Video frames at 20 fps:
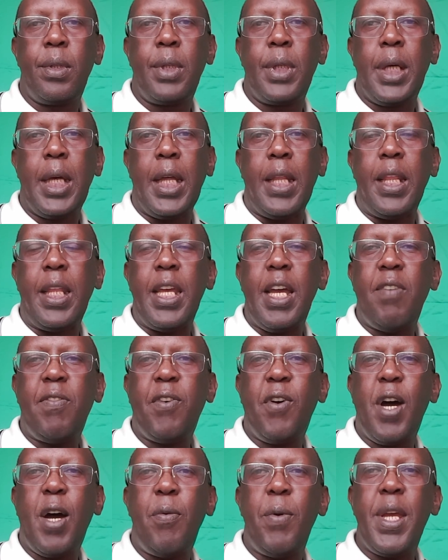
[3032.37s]
And
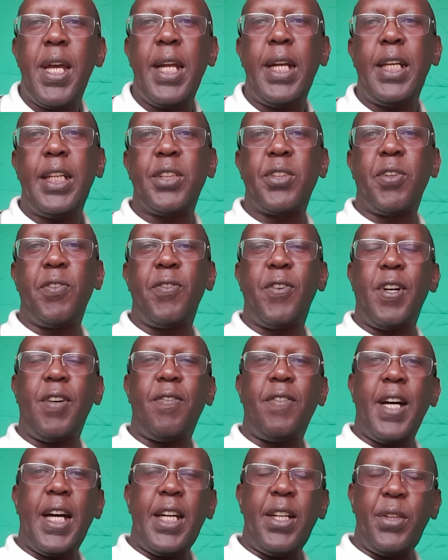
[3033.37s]
therefore, awareness of our
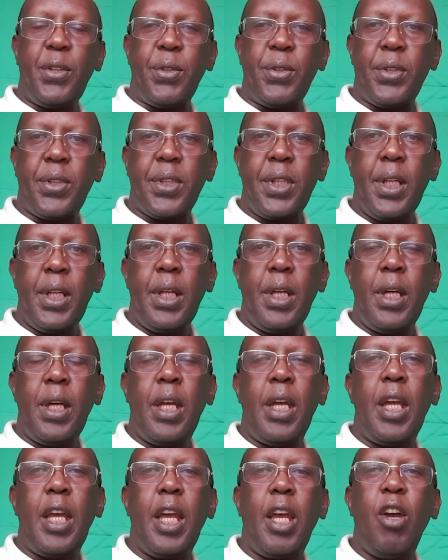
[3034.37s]
values
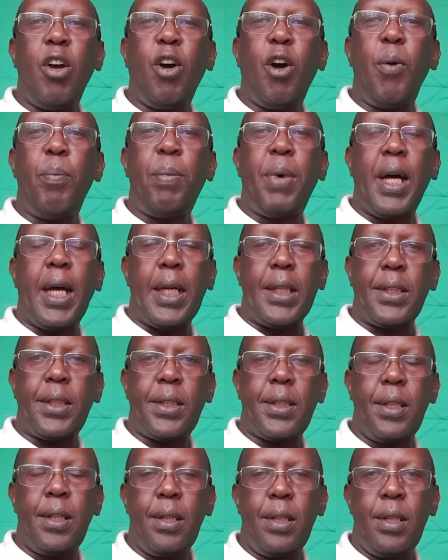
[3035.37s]
help
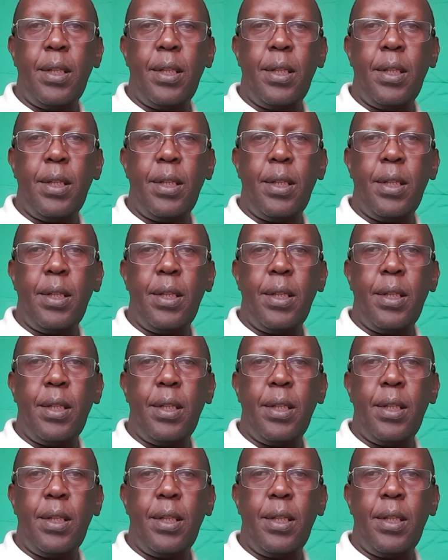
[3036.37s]
us